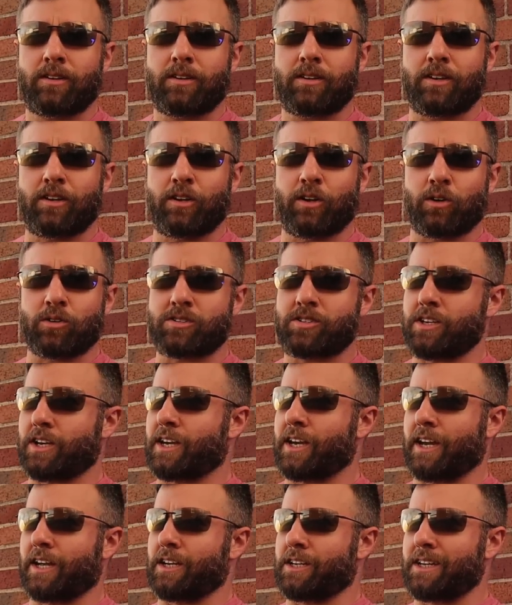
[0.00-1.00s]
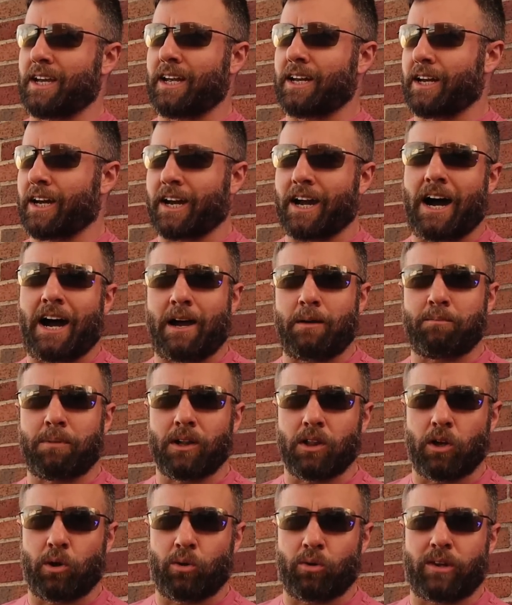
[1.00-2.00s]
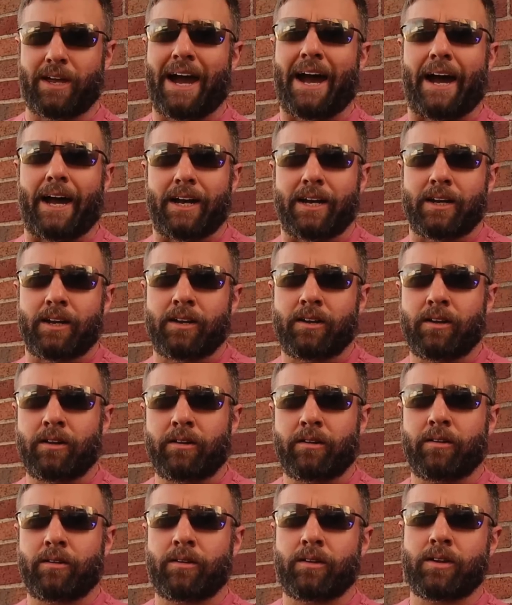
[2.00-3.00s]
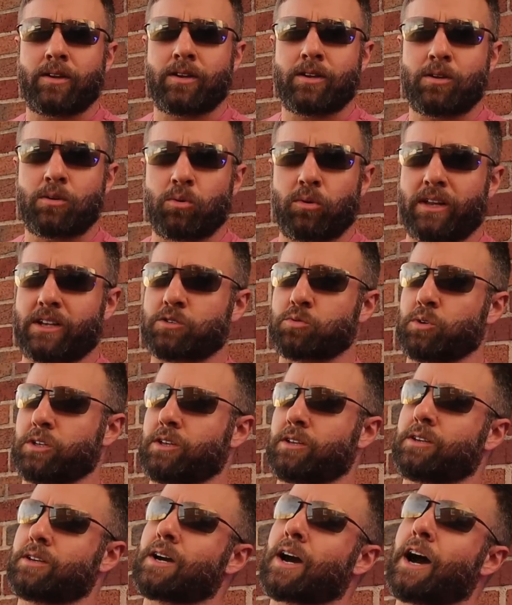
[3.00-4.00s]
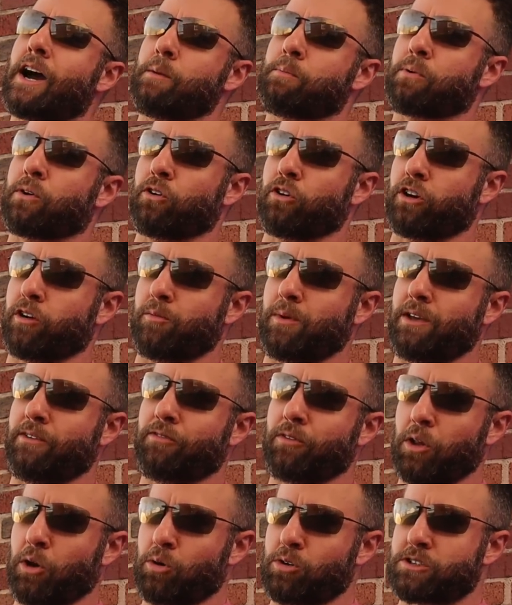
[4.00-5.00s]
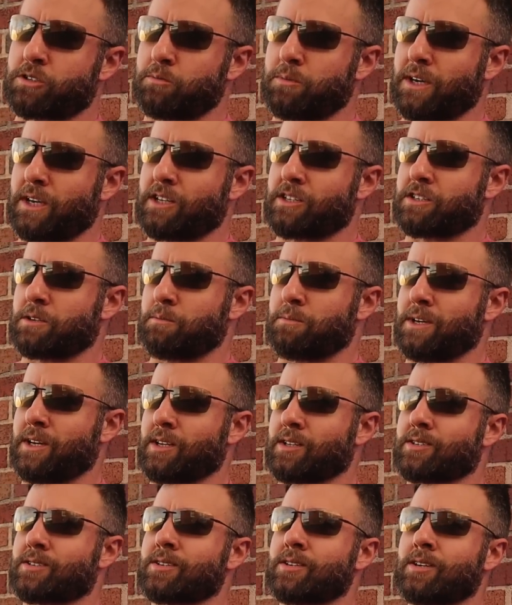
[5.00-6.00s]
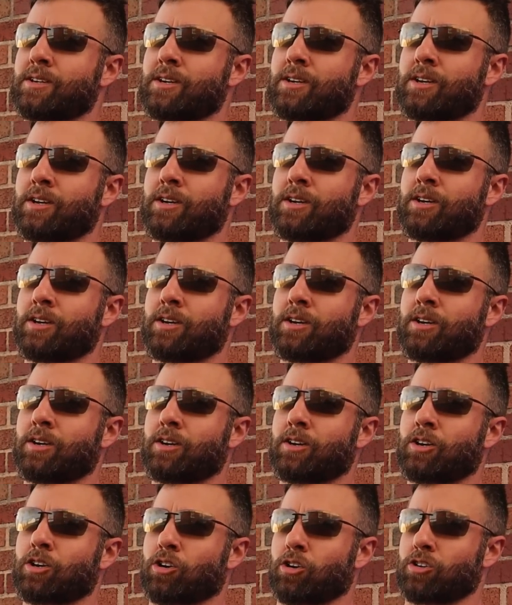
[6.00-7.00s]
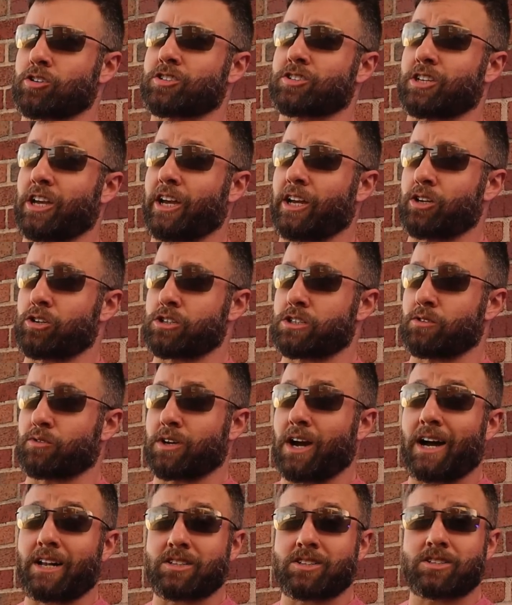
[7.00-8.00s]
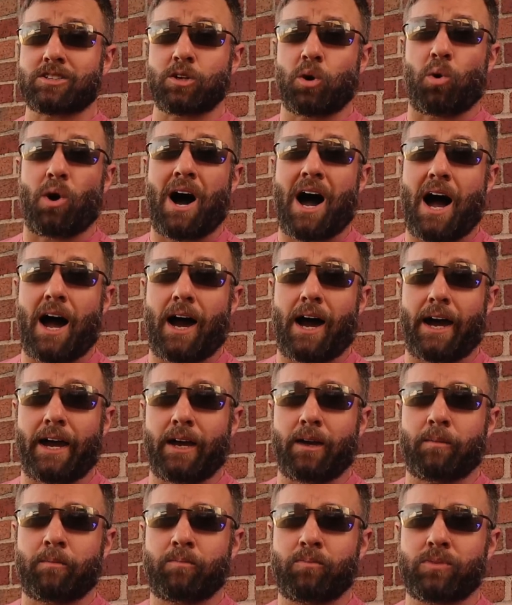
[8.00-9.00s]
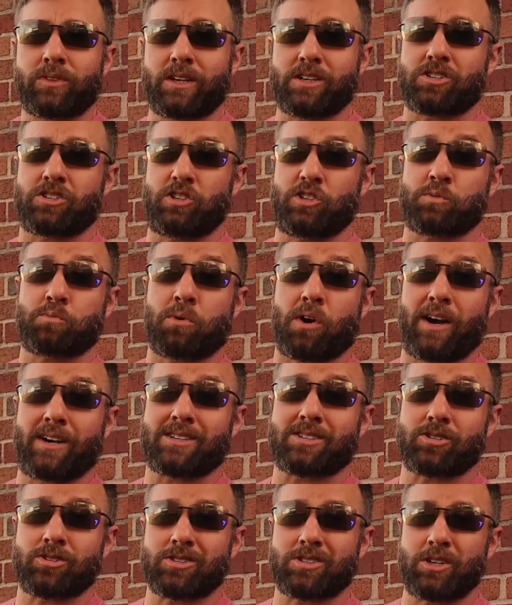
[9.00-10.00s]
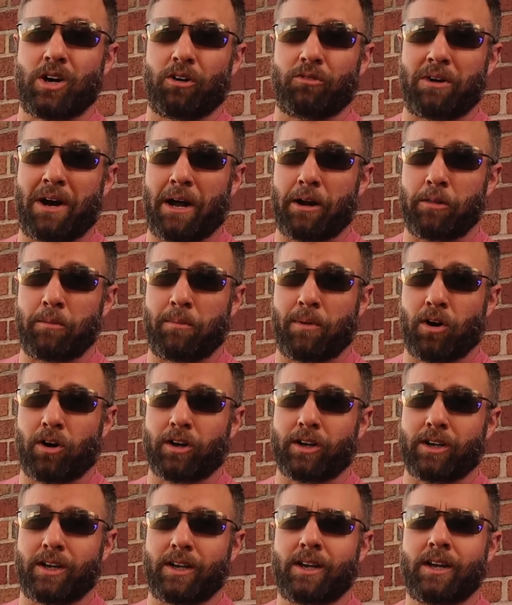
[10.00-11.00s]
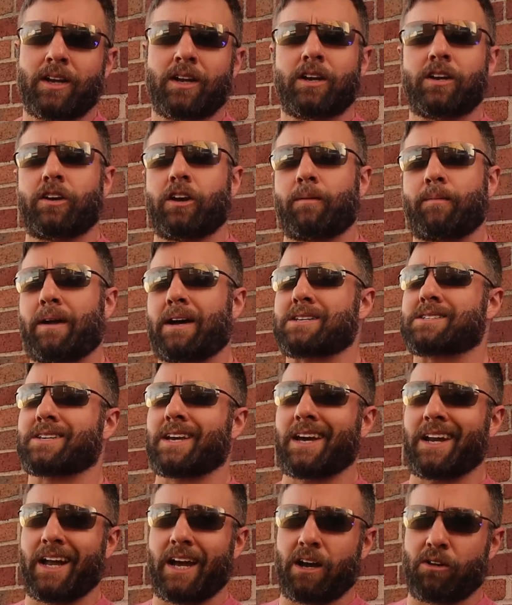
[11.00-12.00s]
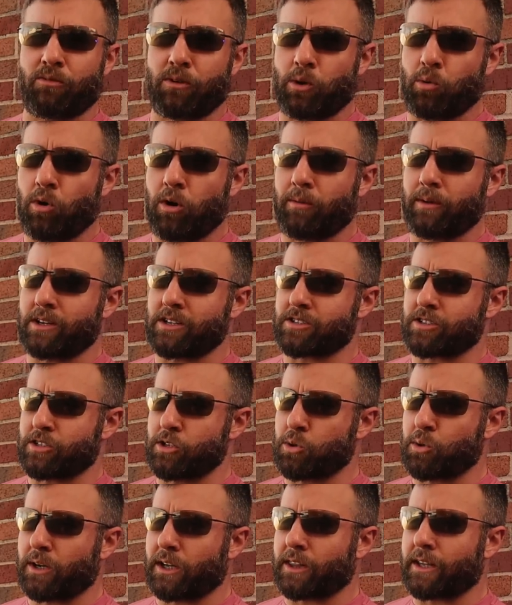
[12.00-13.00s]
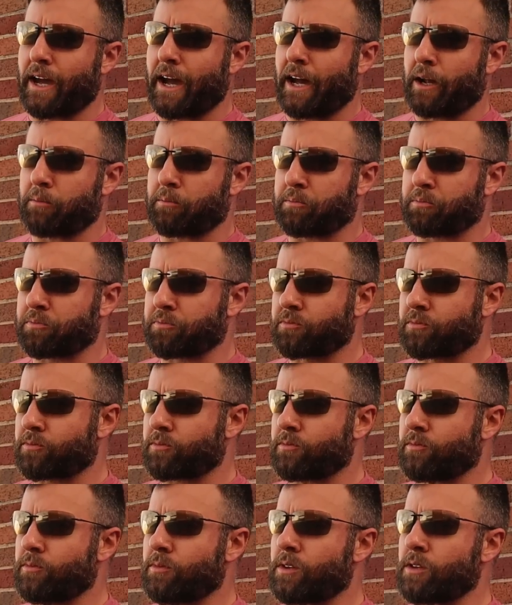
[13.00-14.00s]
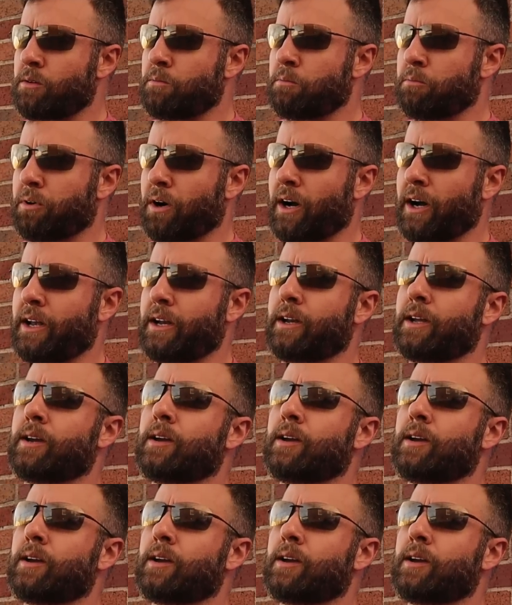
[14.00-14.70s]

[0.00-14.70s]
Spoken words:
She can't date a guy below that. Well, that's what hypergamy floats means. It means her standards have gotten so high that she's priced herself out of the market. Now, I'm not saying every woman is doing that, but